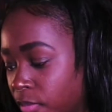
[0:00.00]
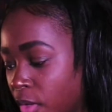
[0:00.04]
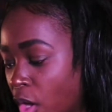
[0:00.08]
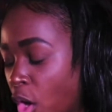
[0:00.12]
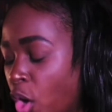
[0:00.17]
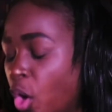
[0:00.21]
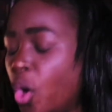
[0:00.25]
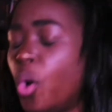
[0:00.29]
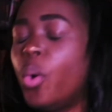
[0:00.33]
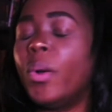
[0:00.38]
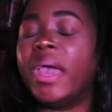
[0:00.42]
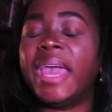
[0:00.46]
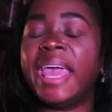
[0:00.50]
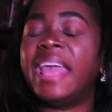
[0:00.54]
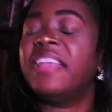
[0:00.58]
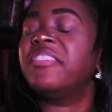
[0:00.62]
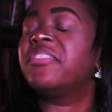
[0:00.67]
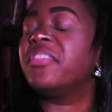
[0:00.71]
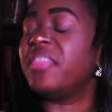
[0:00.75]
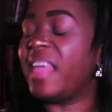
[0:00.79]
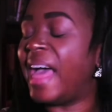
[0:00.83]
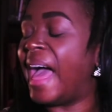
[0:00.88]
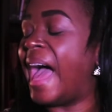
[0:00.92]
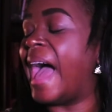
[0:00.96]
Who is
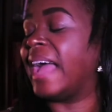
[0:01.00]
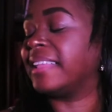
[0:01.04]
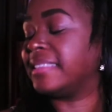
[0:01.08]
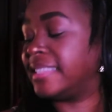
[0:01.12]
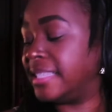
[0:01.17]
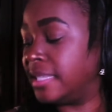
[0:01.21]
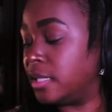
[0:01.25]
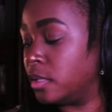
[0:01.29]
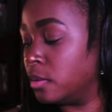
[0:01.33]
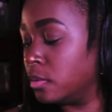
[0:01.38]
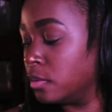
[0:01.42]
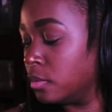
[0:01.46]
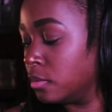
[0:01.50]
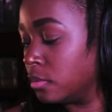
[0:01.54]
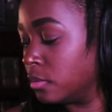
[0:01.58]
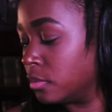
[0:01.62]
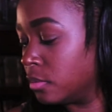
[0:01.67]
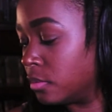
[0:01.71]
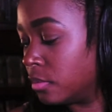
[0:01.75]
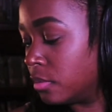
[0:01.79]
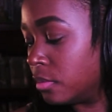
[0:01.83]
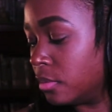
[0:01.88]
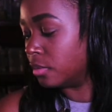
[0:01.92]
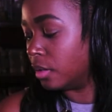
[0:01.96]
that?
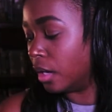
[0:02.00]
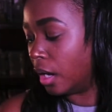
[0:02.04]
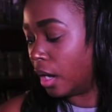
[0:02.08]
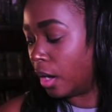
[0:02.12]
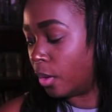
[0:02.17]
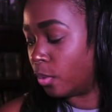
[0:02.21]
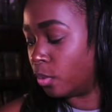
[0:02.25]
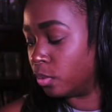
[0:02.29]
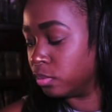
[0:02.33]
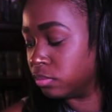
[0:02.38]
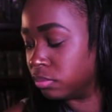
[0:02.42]
Oh,